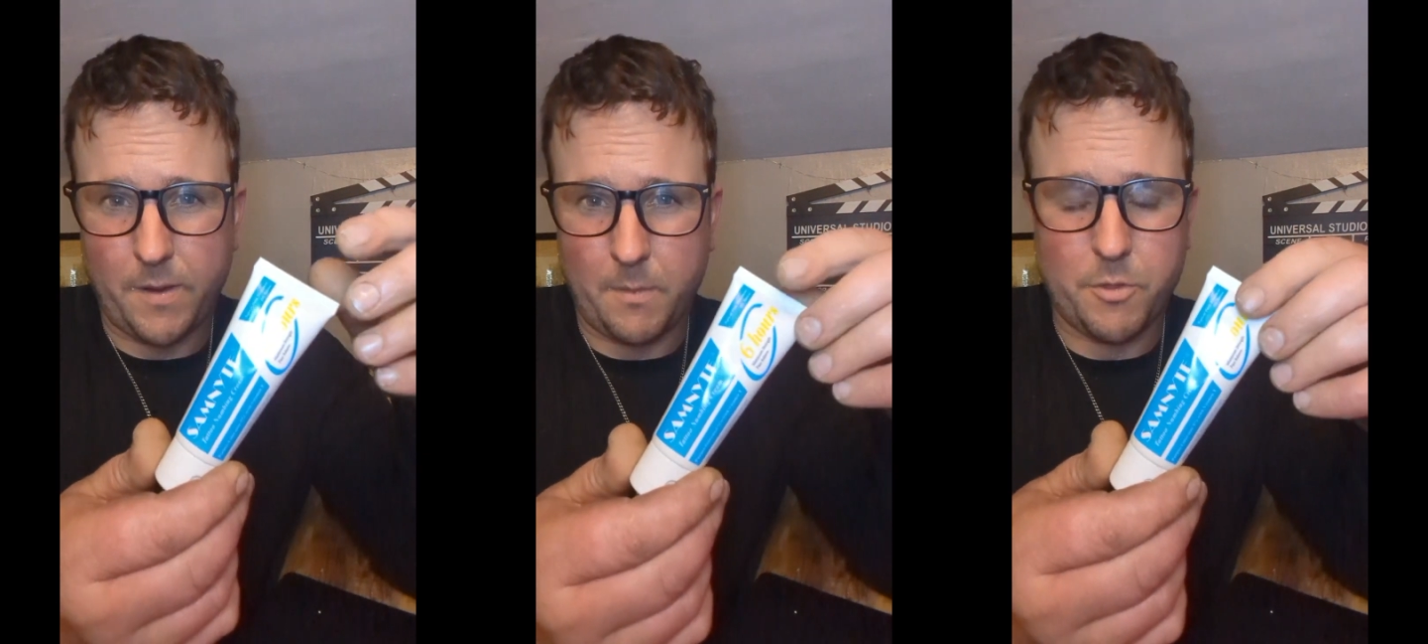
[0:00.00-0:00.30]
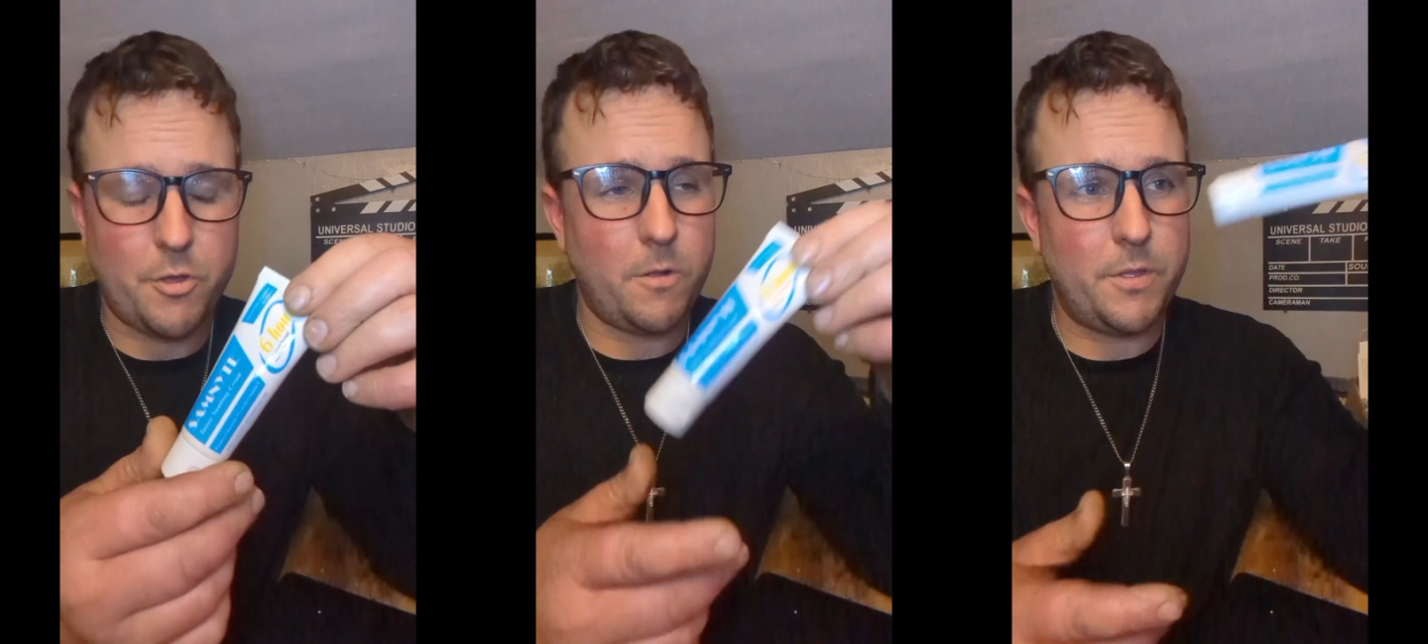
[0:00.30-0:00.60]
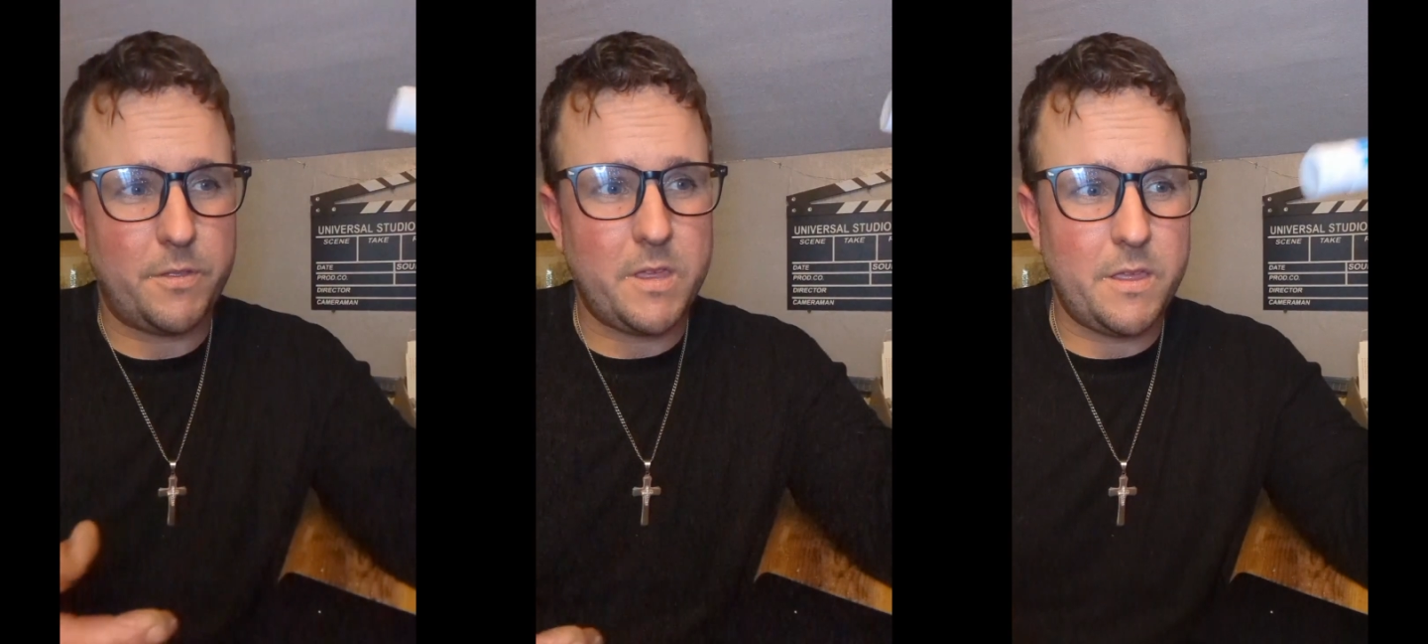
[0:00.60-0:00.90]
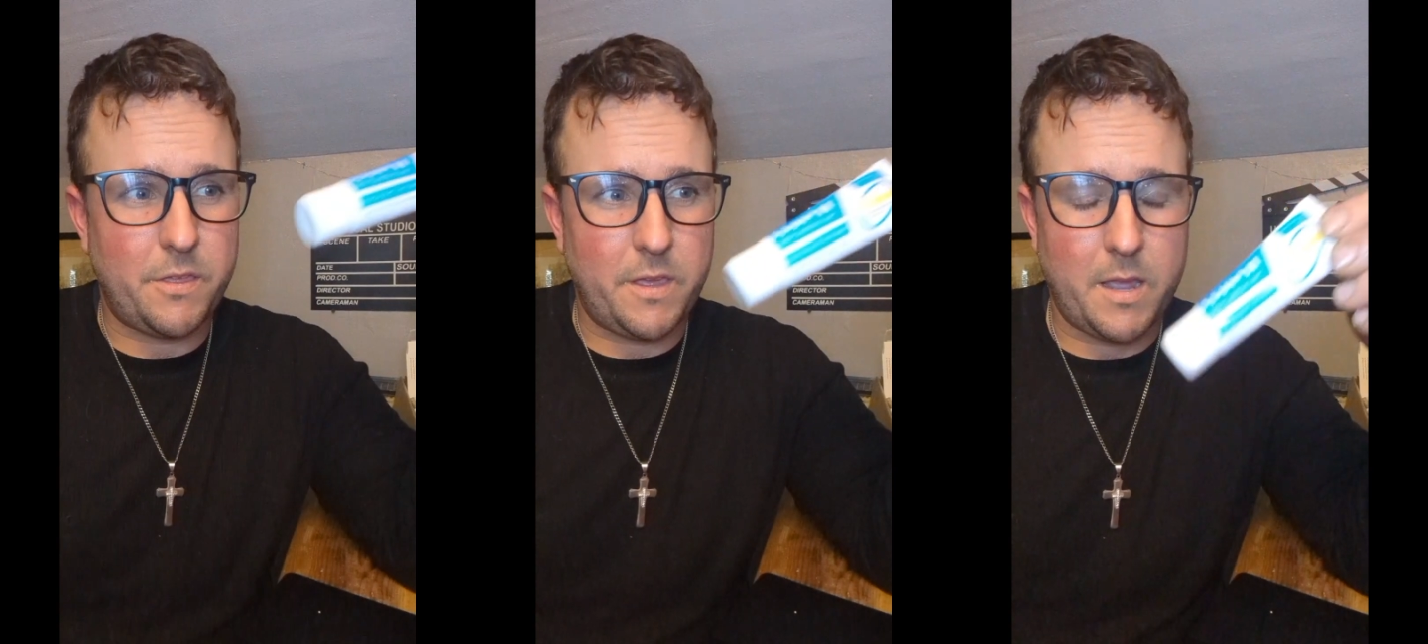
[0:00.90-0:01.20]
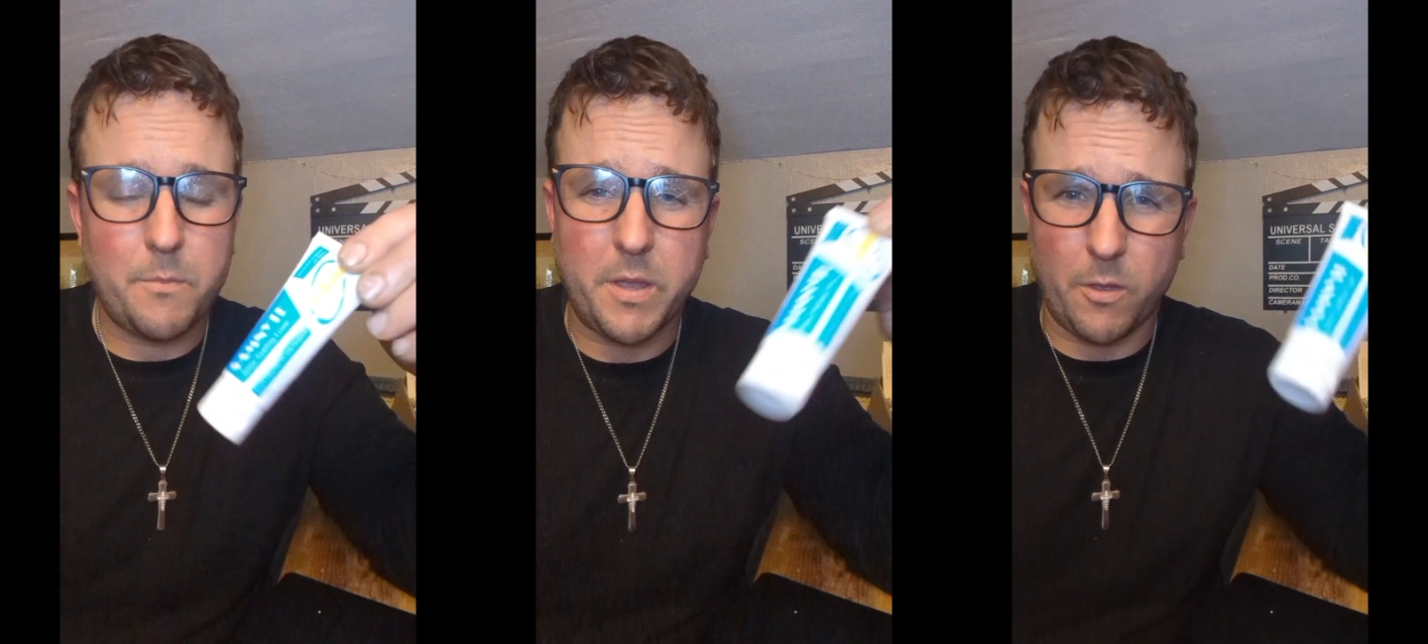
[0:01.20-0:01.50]
I'm sure the
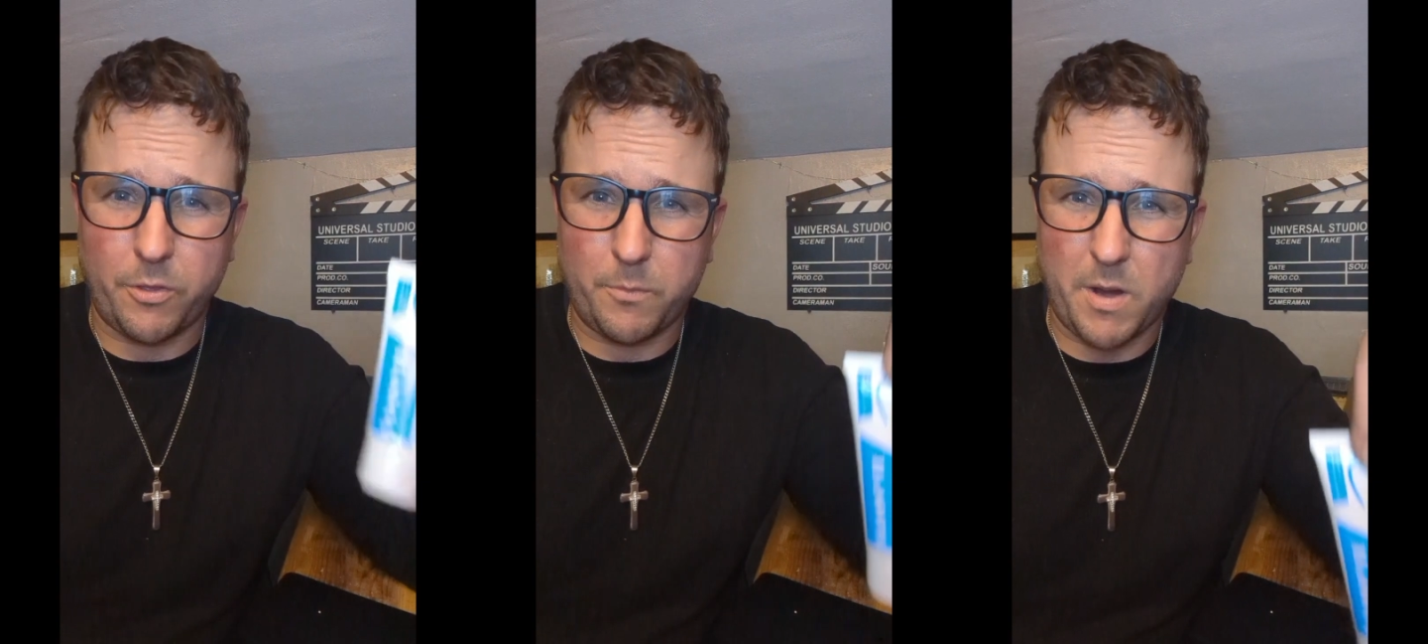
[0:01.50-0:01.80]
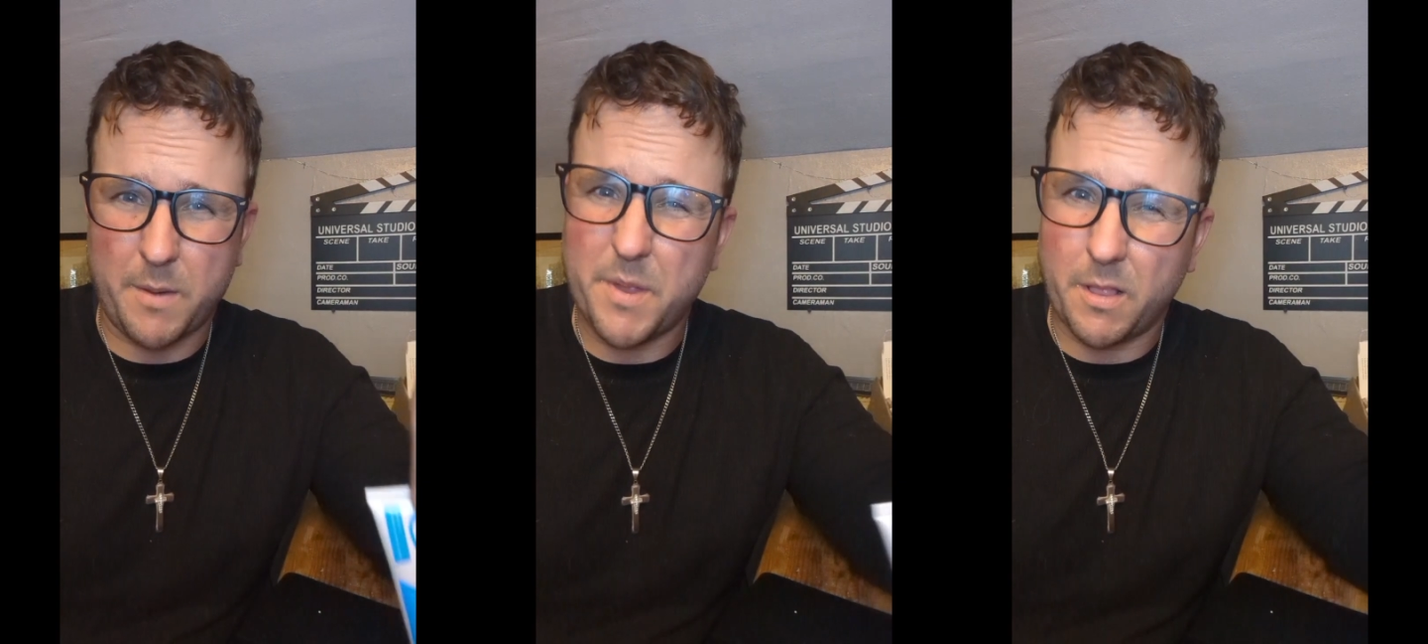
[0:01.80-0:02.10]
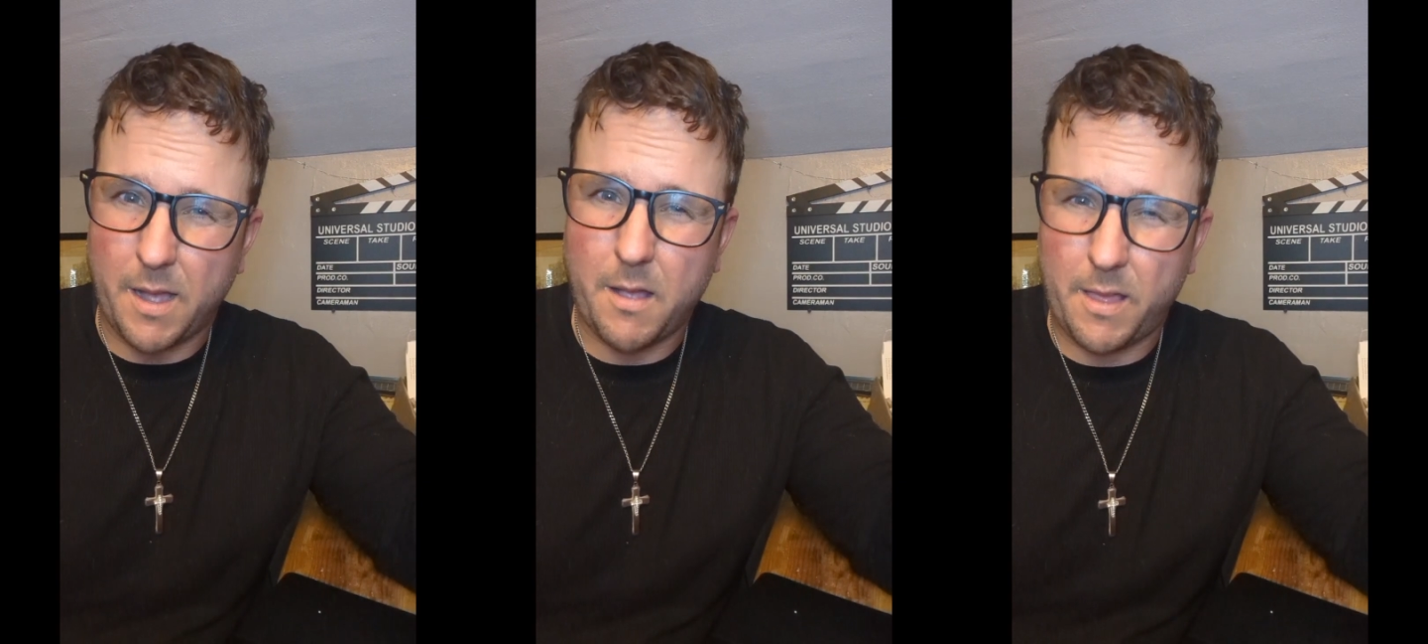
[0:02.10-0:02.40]
TCA peels would probably be a lot